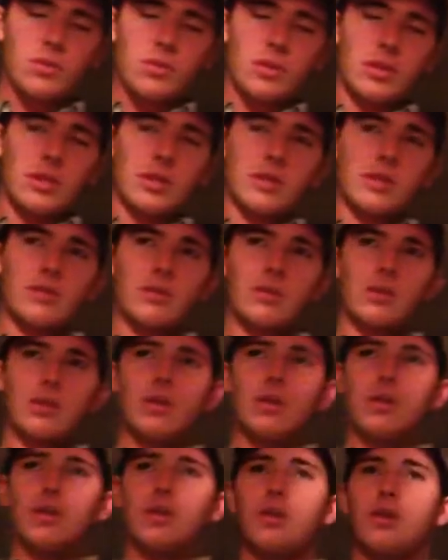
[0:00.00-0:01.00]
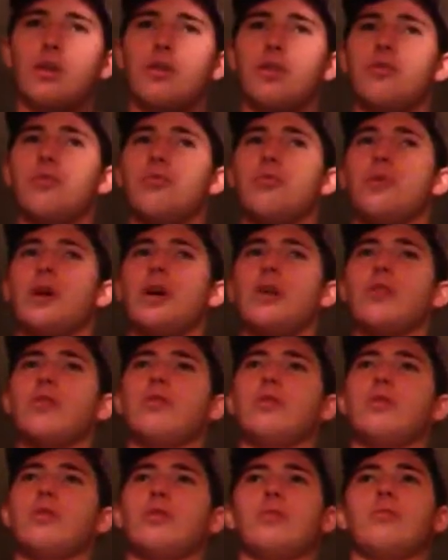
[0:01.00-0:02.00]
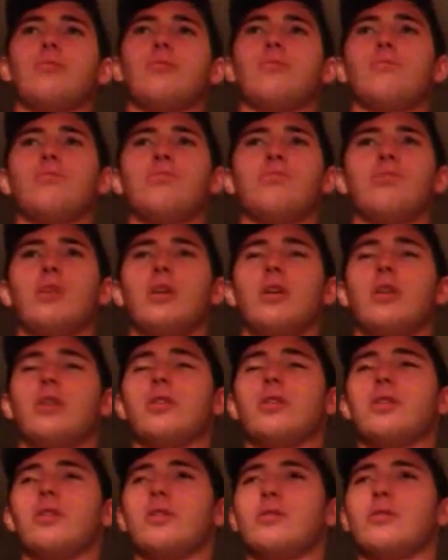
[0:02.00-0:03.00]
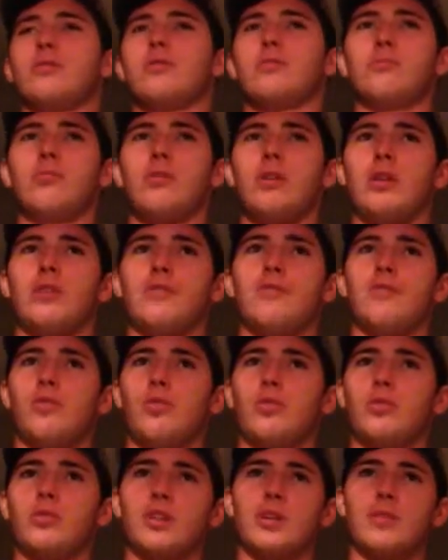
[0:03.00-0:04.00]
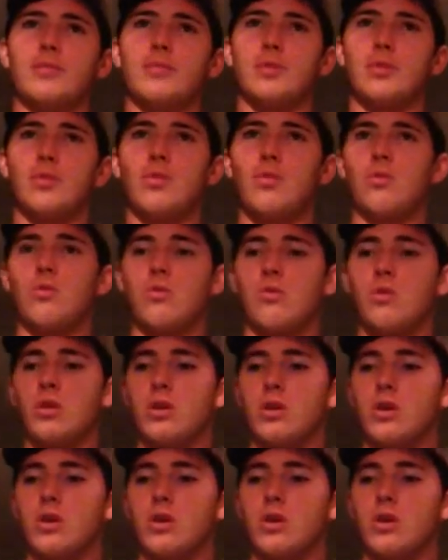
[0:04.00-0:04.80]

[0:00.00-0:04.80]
Now, throughout probably 4 times a hole,